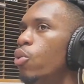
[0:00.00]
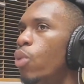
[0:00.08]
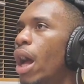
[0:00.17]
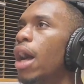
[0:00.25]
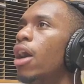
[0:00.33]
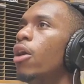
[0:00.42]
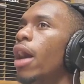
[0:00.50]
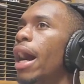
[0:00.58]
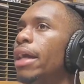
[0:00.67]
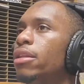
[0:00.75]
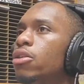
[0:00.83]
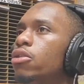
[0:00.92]
wow,
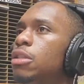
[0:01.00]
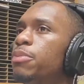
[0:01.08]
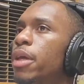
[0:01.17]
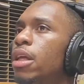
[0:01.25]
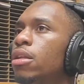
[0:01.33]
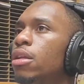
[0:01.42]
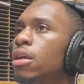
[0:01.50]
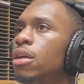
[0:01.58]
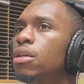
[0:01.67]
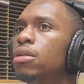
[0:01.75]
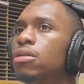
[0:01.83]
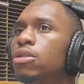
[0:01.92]
I do spend
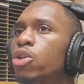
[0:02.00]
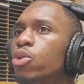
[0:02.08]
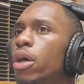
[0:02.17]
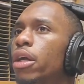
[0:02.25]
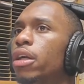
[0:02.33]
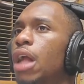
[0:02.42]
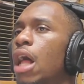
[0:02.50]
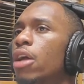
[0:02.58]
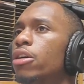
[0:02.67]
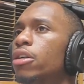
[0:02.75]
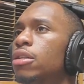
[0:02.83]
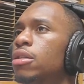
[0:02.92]
two hundred
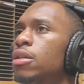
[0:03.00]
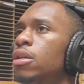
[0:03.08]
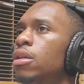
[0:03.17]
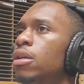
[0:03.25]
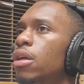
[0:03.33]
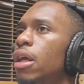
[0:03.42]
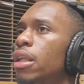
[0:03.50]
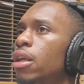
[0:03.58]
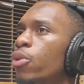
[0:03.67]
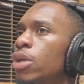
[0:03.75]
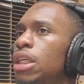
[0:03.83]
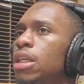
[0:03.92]
dollars in
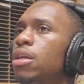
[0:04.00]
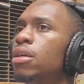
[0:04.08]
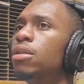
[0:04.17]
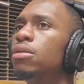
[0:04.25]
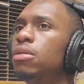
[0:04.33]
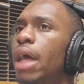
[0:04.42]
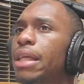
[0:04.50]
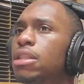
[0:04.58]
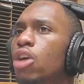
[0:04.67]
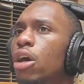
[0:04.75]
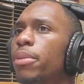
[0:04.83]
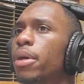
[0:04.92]
a week at
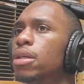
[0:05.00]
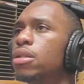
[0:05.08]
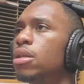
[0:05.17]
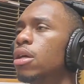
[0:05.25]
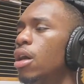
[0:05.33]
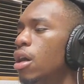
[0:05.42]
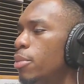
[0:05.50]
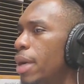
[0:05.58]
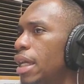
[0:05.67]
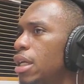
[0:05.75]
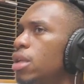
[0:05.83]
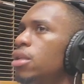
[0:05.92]
Starbucks oh
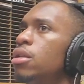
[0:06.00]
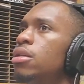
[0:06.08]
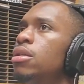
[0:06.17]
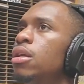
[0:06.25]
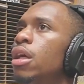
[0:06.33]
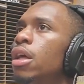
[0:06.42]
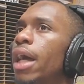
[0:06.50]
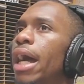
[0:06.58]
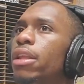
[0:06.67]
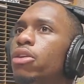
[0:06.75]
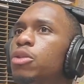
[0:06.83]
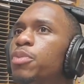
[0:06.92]
my goodness,
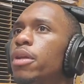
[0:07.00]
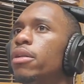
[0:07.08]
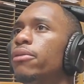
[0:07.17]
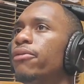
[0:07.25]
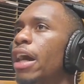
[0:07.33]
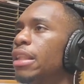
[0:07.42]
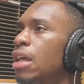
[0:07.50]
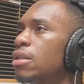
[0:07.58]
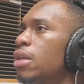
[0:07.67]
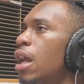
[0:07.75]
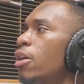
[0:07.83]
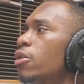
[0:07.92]
I do spend five
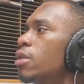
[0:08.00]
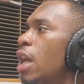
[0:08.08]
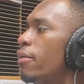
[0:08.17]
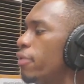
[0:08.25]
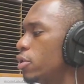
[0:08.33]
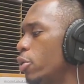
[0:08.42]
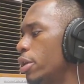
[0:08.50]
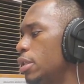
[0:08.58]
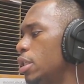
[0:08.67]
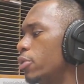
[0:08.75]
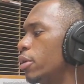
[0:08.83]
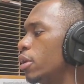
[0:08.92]
thousand dollars at Victoria's
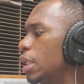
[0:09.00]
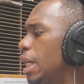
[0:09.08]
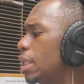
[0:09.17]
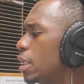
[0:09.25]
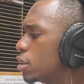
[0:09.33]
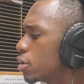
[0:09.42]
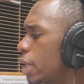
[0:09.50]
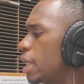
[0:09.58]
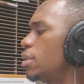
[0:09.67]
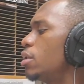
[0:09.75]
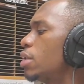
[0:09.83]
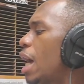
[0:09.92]
Secret. Goodness
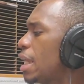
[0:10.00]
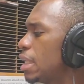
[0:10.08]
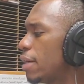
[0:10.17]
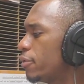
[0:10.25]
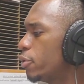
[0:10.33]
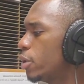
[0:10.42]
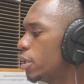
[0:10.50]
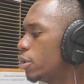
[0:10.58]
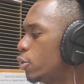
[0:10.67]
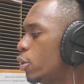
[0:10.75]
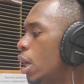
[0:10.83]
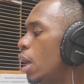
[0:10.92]
gracious, I never would have
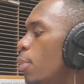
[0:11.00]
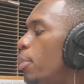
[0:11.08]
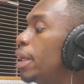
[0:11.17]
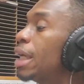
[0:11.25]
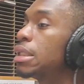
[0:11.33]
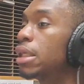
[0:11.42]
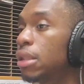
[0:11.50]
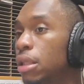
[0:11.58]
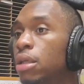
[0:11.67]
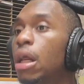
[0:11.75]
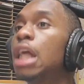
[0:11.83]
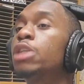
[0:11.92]
knew. But that's the good
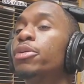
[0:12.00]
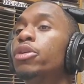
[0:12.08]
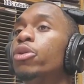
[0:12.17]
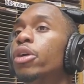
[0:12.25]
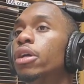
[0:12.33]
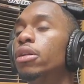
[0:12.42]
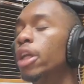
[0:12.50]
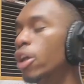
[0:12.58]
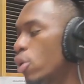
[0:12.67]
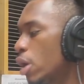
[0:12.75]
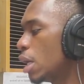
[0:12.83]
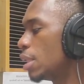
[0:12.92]
thing of an entrepreneur. They're
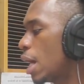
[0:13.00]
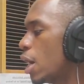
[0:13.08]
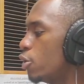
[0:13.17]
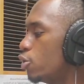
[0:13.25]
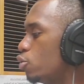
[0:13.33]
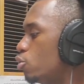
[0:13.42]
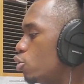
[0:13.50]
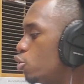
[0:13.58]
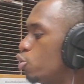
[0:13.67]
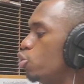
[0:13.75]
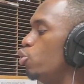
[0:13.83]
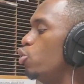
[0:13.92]
going to allow you
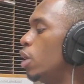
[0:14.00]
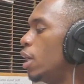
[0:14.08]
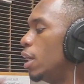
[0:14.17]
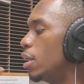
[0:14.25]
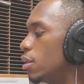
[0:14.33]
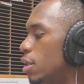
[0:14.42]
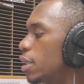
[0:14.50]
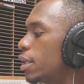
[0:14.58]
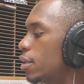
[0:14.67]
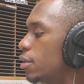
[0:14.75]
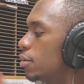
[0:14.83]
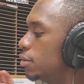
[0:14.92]
to look
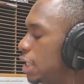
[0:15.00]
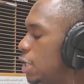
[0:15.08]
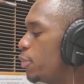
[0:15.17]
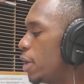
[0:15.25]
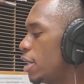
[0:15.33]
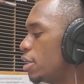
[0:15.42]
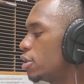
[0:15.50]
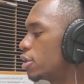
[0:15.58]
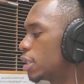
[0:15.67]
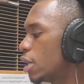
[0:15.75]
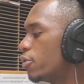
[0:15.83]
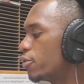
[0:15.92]
deep in
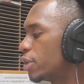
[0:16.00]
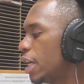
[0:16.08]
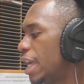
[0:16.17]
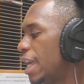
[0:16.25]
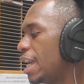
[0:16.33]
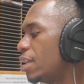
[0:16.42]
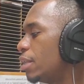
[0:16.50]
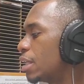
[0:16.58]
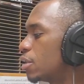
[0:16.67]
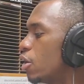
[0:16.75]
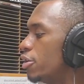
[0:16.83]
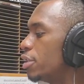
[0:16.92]
yourself, and
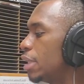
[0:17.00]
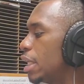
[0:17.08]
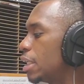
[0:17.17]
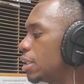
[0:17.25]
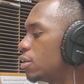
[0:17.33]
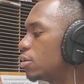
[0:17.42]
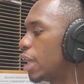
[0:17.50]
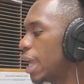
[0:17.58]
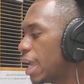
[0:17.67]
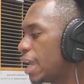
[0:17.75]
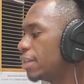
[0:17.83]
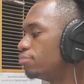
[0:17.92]
that's the only thing they
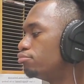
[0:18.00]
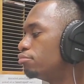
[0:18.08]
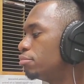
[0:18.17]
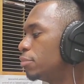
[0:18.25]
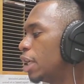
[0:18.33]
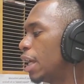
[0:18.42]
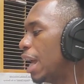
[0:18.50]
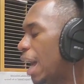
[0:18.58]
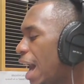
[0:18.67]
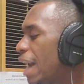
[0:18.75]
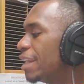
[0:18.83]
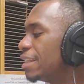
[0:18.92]
can
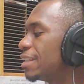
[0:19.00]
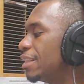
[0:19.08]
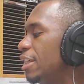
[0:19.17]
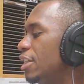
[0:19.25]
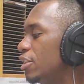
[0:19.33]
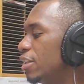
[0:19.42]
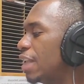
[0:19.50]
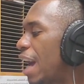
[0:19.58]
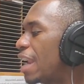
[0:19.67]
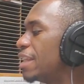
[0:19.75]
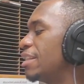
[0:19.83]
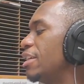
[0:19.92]
honestly,
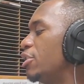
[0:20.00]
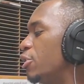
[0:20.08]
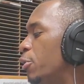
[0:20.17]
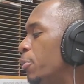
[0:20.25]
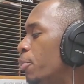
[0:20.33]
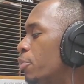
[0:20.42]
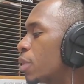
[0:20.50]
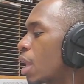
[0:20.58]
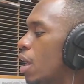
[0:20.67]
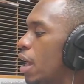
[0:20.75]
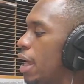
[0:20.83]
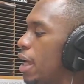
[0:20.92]
honestly do.
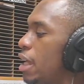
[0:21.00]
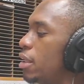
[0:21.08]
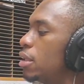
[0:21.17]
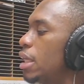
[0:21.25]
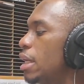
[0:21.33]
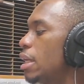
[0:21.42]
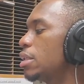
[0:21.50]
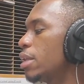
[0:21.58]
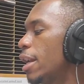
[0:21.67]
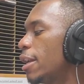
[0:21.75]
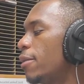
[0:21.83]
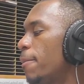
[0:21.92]
And the thing is,
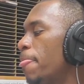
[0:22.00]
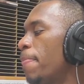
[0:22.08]
like,